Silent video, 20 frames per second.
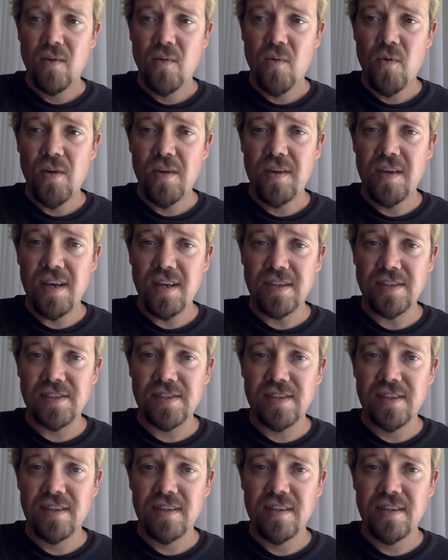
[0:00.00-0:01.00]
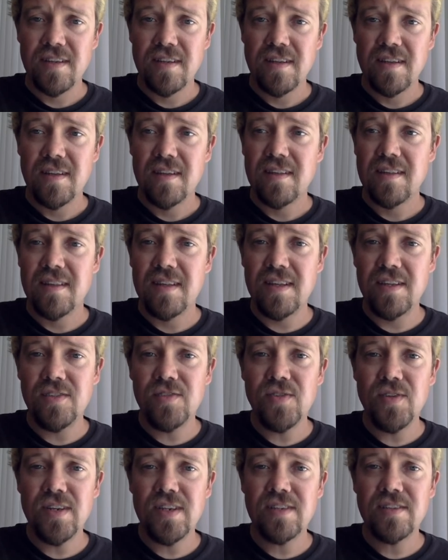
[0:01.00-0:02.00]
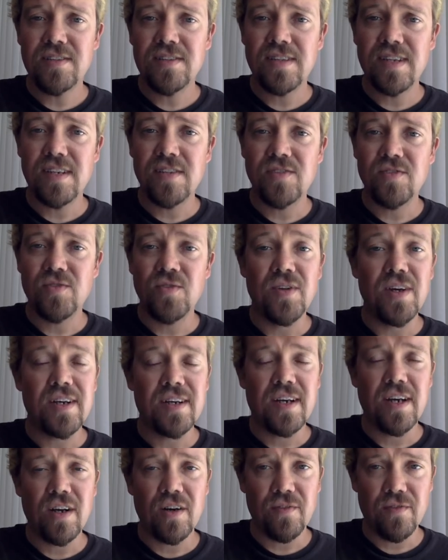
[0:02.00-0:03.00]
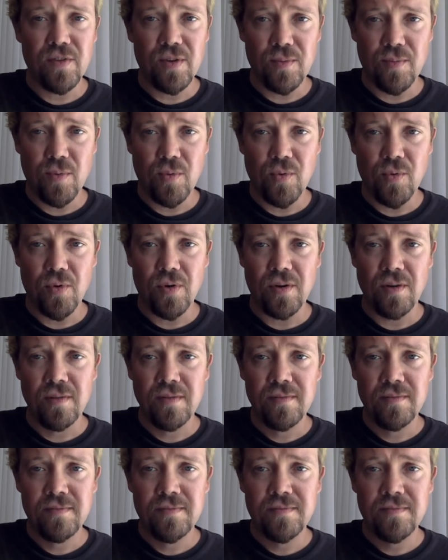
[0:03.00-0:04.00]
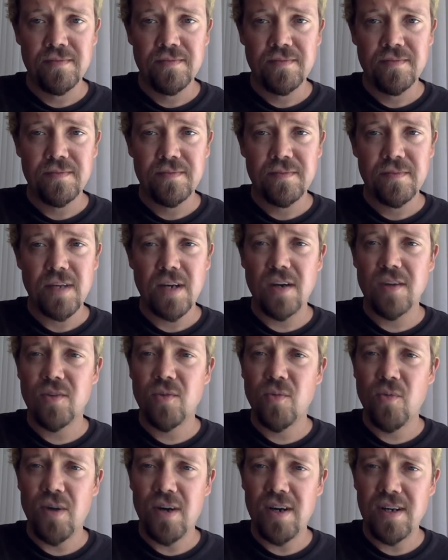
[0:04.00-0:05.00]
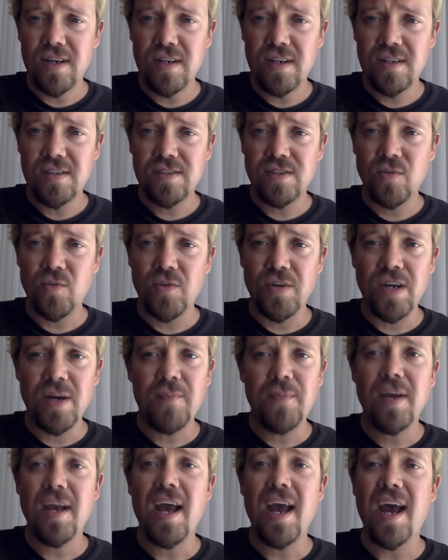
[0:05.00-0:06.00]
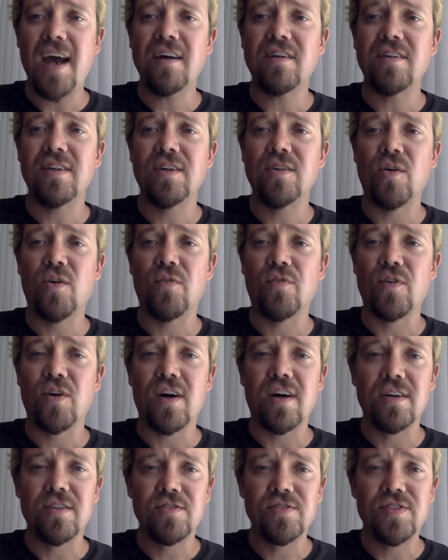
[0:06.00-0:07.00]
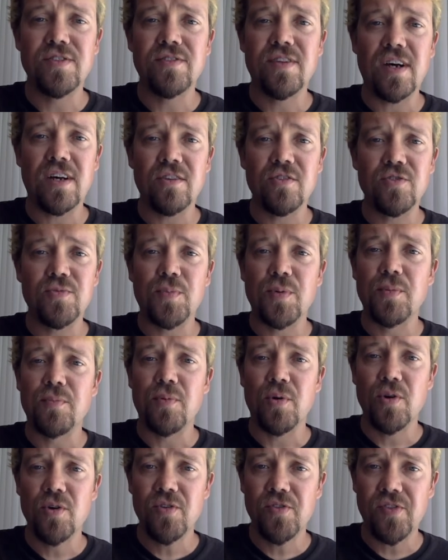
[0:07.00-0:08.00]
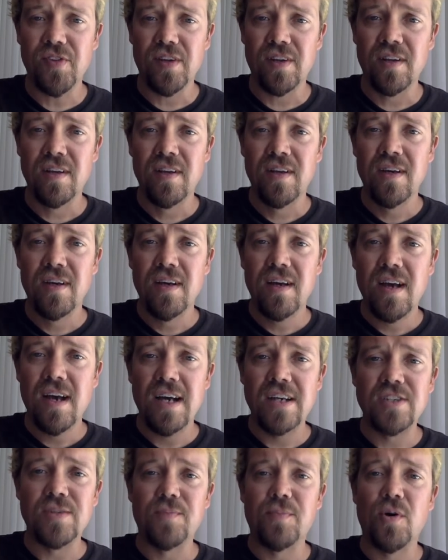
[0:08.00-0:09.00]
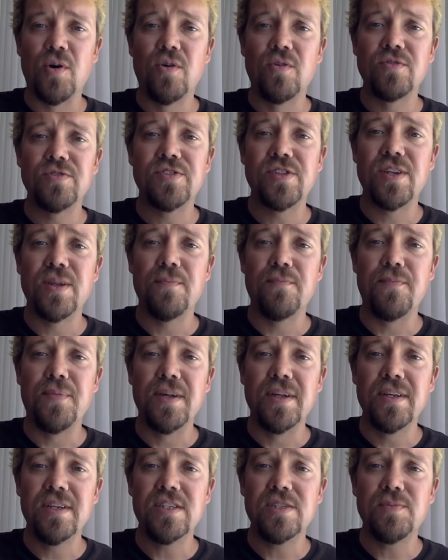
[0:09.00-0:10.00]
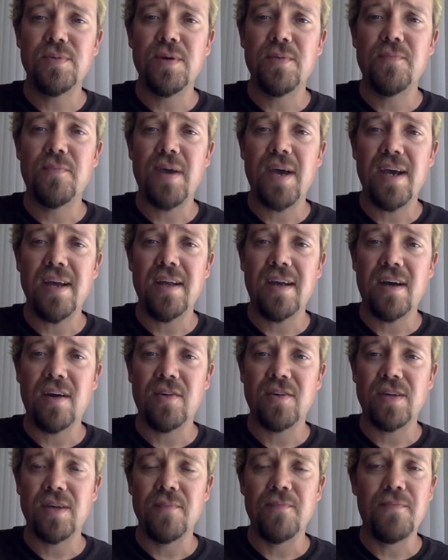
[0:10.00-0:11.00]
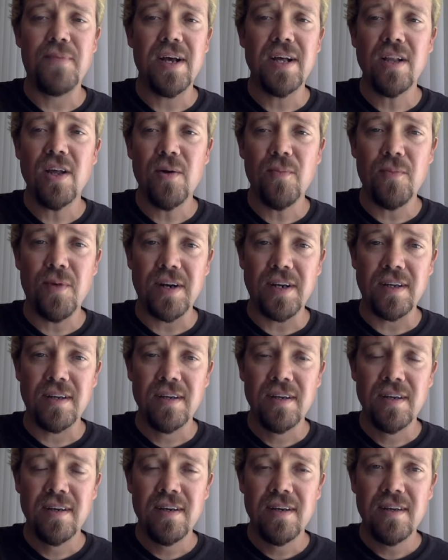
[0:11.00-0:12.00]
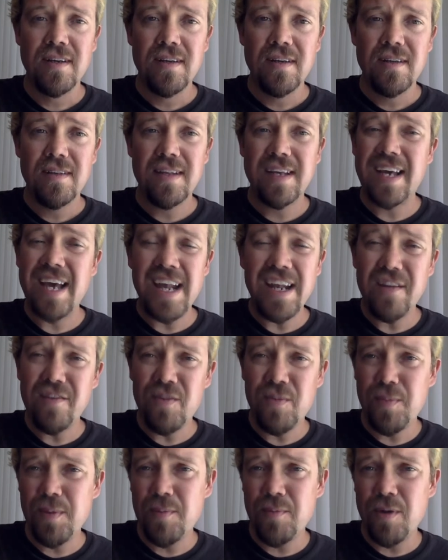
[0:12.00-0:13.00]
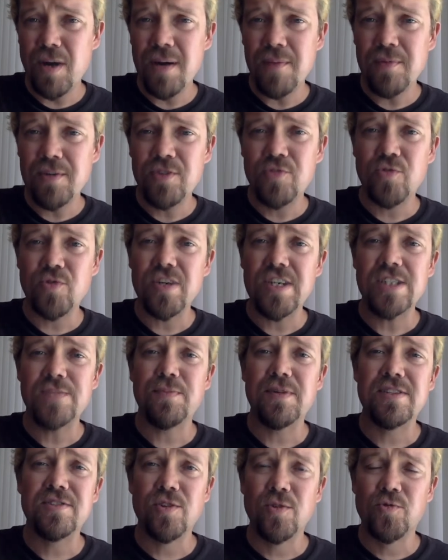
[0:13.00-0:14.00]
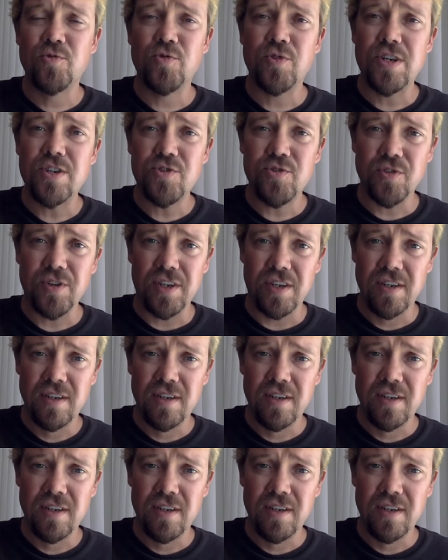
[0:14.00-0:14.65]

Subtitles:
Yes, these United States do not care for the poor. Otherwise, it would not be haggling over hundreds of dollars per person as opposed to the billions being paid out in bailout money that can't even be properly traced by its own treasury.